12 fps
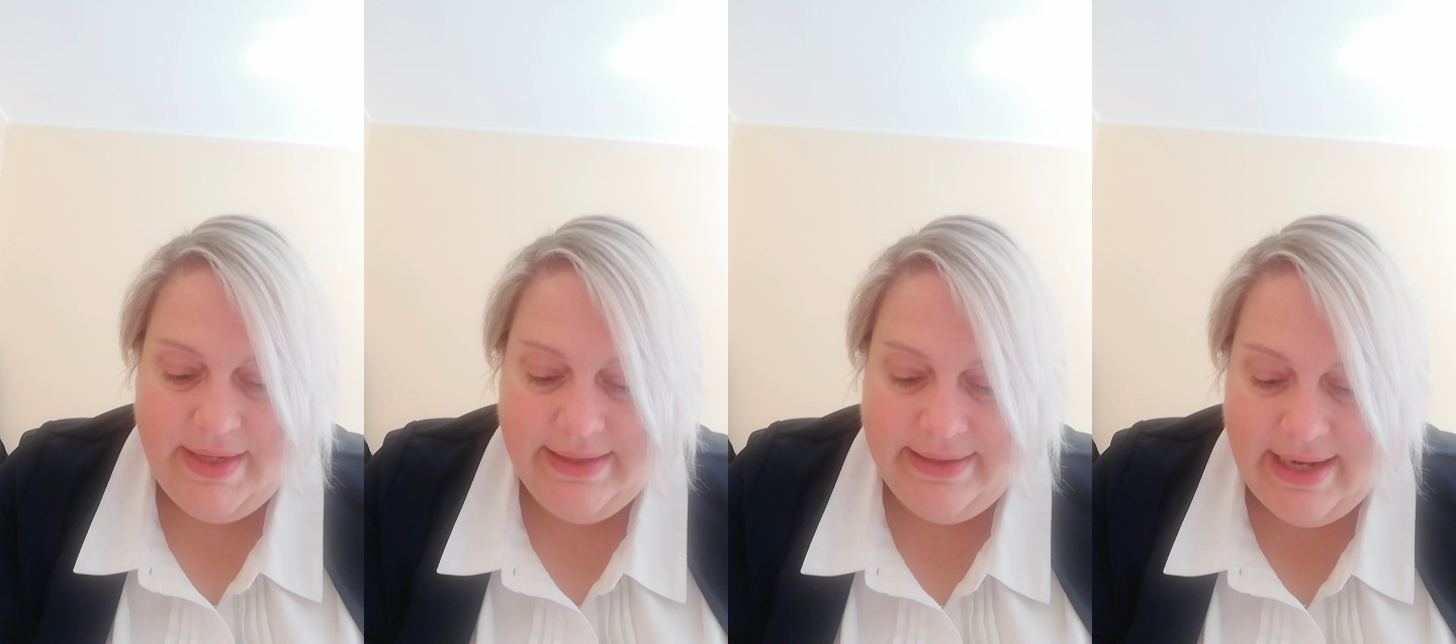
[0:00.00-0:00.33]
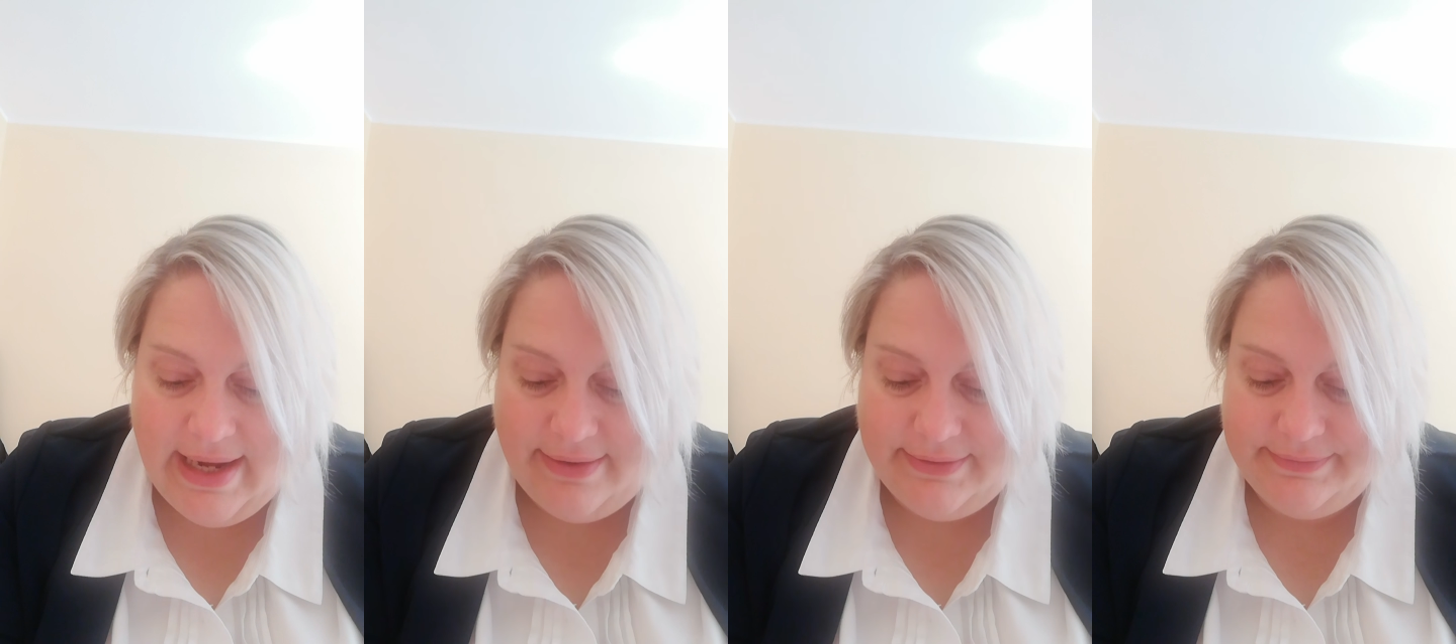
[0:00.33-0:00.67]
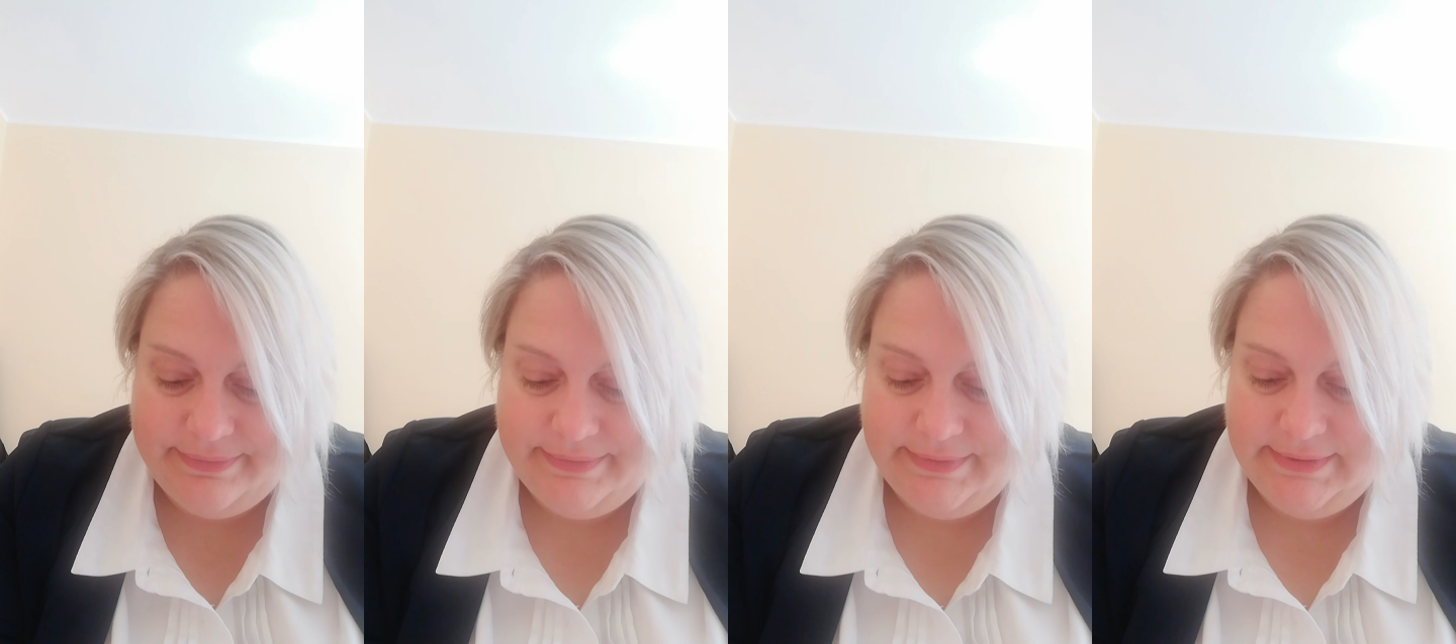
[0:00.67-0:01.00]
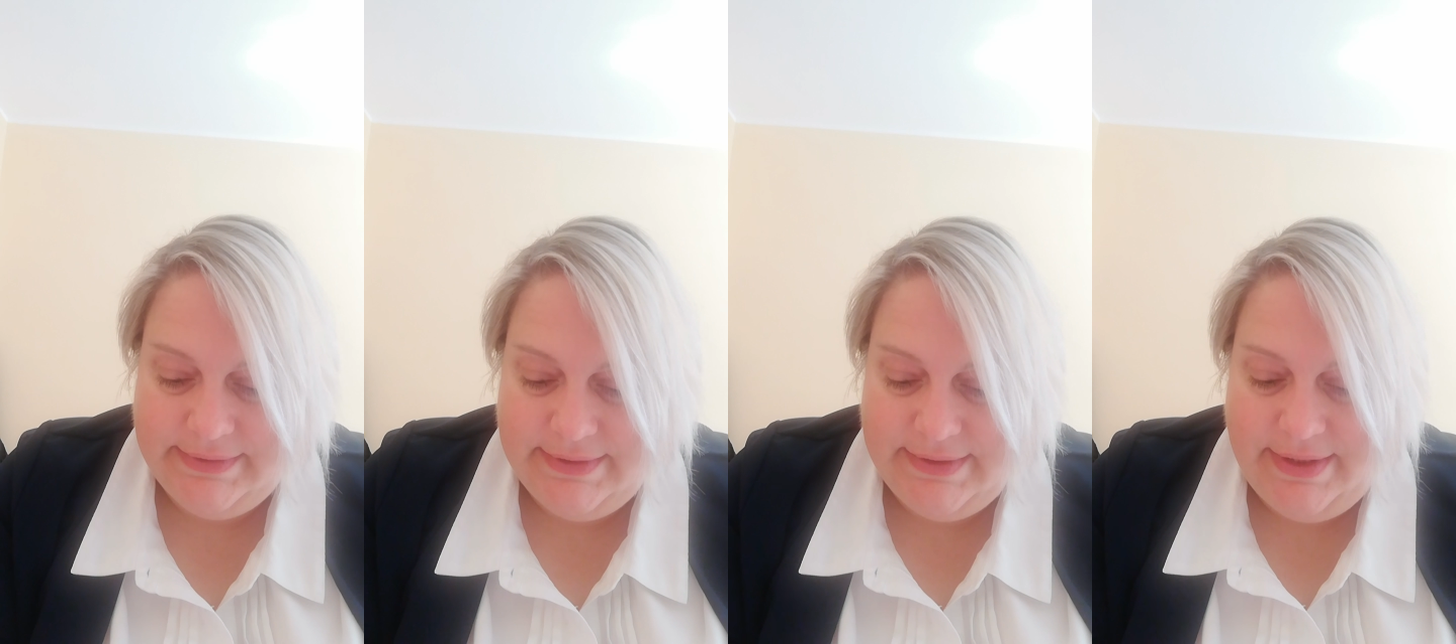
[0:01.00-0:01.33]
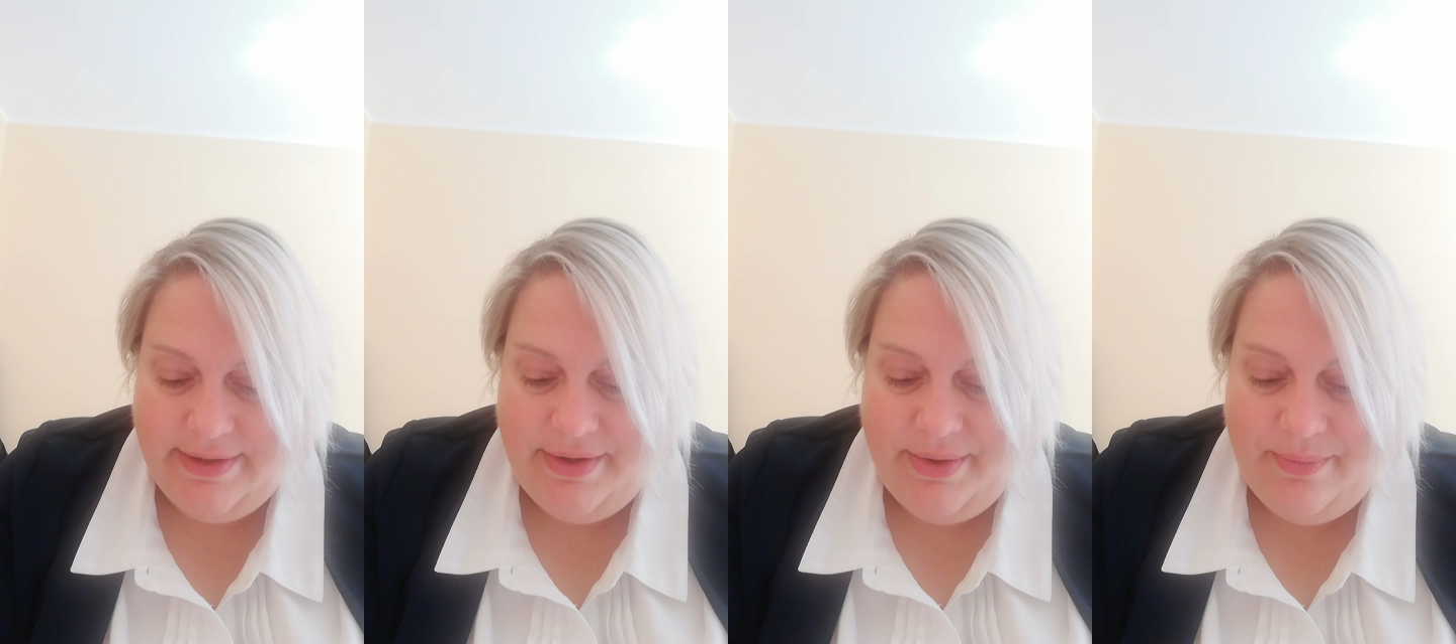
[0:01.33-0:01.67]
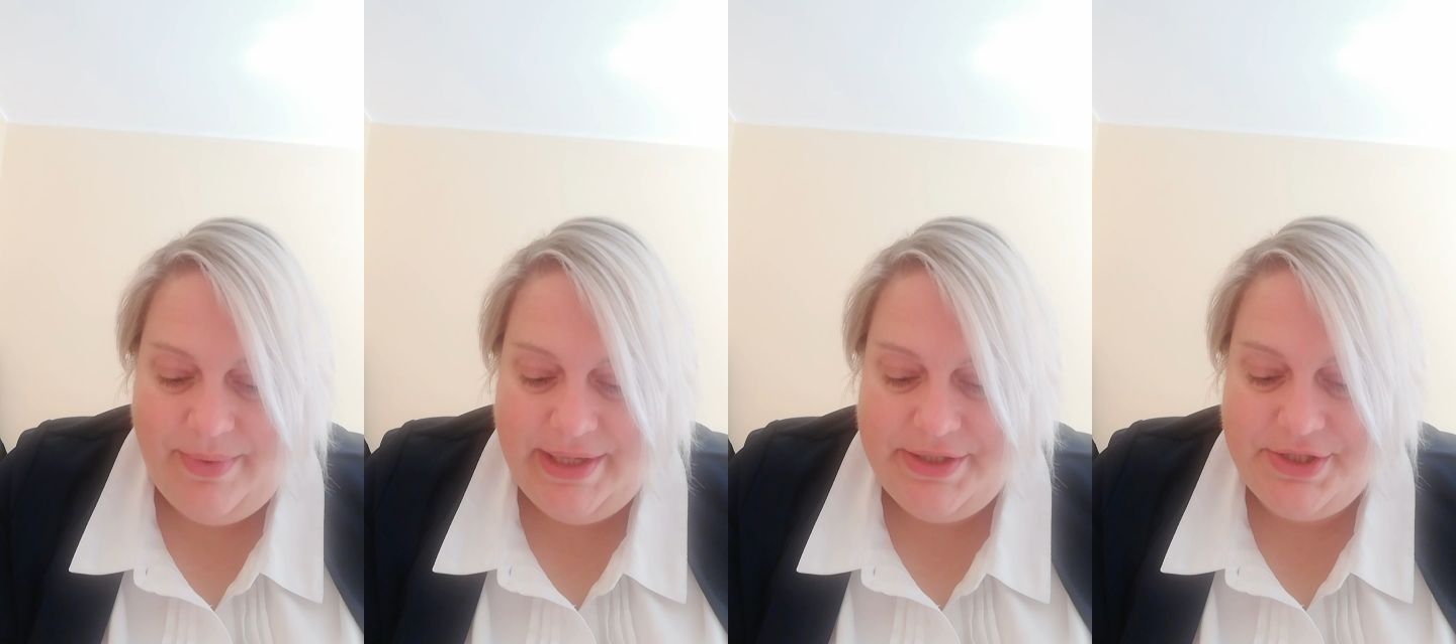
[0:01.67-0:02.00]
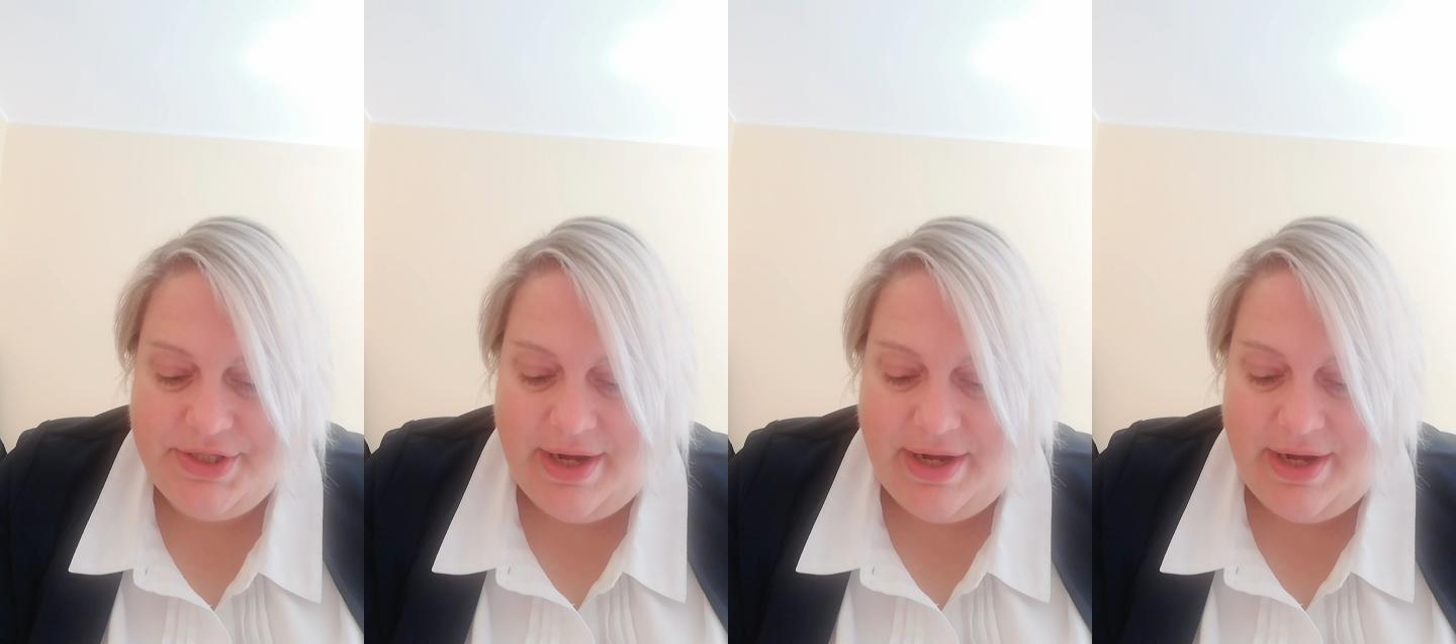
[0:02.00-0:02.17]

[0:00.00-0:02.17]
Now, which